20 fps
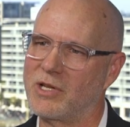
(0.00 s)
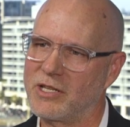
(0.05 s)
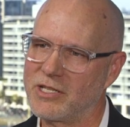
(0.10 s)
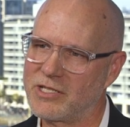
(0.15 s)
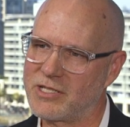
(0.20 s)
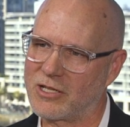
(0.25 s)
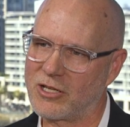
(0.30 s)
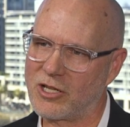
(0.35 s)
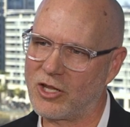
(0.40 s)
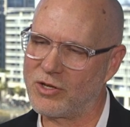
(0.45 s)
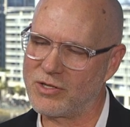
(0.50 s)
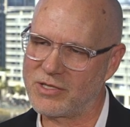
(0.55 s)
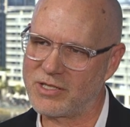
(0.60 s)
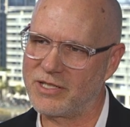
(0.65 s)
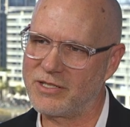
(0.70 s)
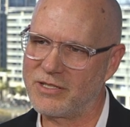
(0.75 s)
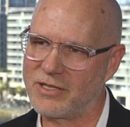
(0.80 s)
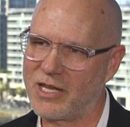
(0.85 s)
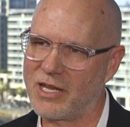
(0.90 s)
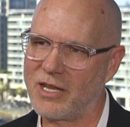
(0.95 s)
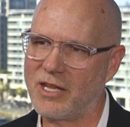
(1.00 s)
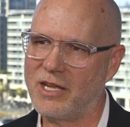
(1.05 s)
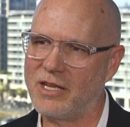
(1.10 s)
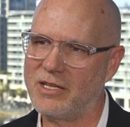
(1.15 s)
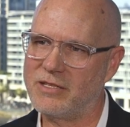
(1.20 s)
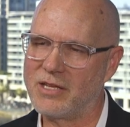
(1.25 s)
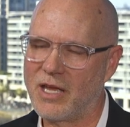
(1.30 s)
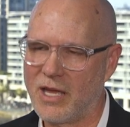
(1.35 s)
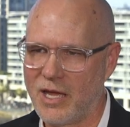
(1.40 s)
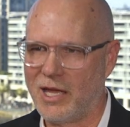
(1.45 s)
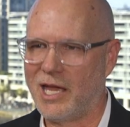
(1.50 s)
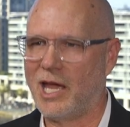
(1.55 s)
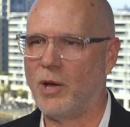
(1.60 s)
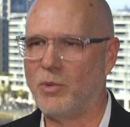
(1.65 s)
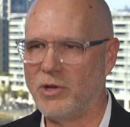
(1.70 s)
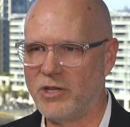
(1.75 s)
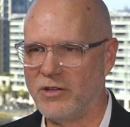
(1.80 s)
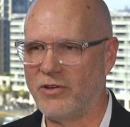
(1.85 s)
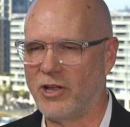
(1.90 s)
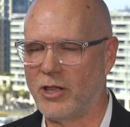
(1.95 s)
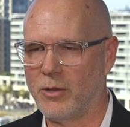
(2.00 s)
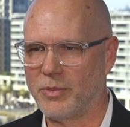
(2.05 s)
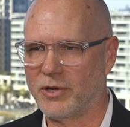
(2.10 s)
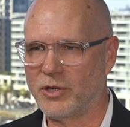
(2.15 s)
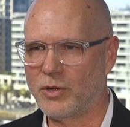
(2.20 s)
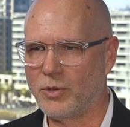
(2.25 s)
we listen closely to their needs and we develop